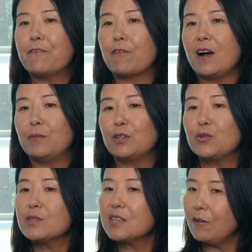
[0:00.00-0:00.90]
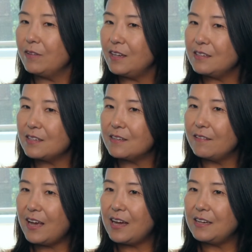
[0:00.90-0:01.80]
from 2000,
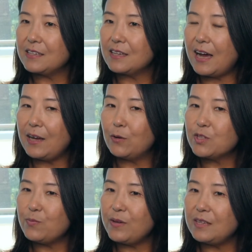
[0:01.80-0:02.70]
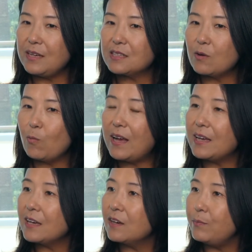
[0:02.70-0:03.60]
the I/O speed is 1
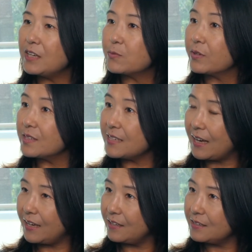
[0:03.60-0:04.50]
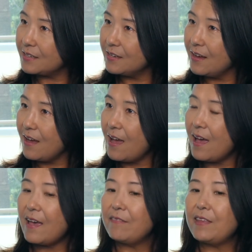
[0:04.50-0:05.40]
gigabit per second.
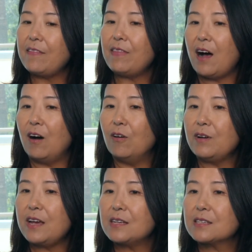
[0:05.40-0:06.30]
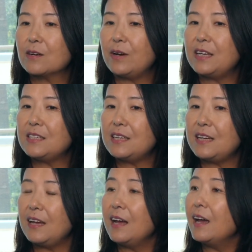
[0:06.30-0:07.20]
And then now it's
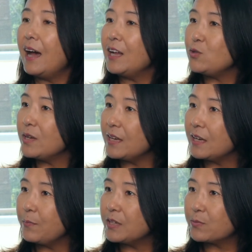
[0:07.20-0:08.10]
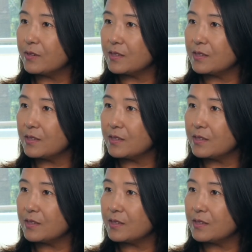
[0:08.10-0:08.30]
already 100 gigabit per